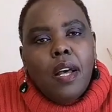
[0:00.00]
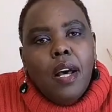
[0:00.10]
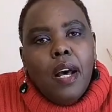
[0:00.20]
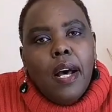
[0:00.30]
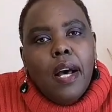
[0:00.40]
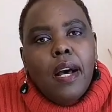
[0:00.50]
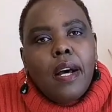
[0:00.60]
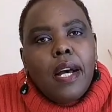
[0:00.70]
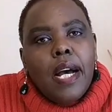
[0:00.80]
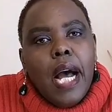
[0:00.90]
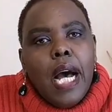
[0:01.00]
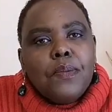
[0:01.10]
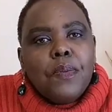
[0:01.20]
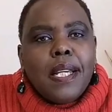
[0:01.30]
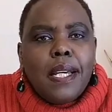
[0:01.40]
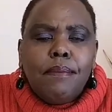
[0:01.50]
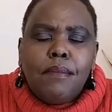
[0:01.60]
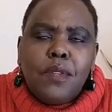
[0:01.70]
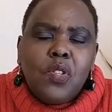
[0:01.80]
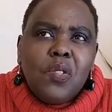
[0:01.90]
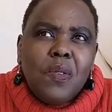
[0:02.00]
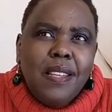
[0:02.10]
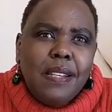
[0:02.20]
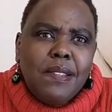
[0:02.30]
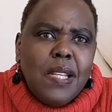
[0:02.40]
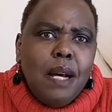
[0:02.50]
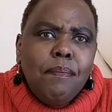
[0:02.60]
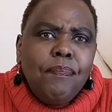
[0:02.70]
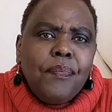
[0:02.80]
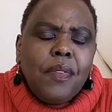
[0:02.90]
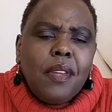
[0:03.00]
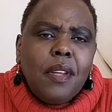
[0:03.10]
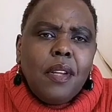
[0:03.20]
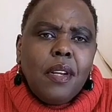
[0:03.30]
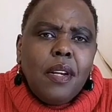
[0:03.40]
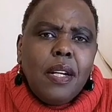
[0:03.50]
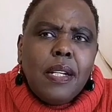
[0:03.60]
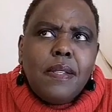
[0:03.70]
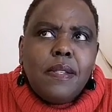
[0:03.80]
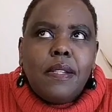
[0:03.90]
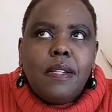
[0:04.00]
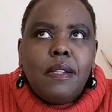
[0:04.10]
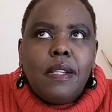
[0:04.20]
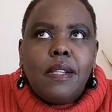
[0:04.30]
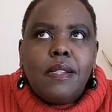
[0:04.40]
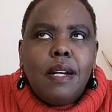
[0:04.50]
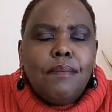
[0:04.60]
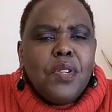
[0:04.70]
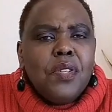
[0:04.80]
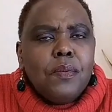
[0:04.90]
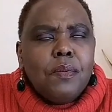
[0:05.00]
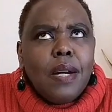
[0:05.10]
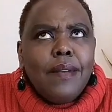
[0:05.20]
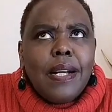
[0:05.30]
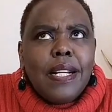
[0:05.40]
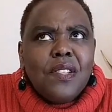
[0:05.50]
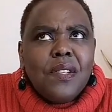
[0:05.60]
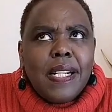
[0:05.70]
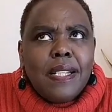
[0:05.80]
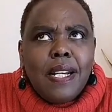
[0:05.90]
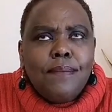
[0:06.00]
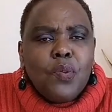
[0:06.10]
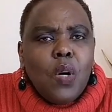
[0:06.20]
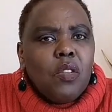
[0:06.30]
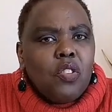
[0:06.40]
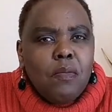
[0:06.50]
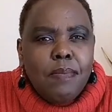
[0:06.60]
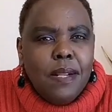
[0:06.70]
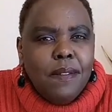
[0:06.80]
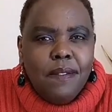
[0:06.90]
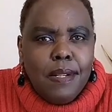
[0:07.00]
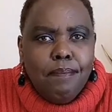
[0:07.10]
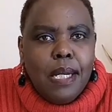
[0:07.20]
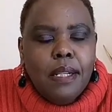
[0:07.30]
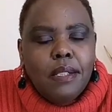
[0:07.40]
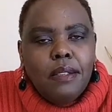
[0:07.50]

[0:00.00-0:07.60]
As we came close to the exam, let's say the exam, our national exams were October, November.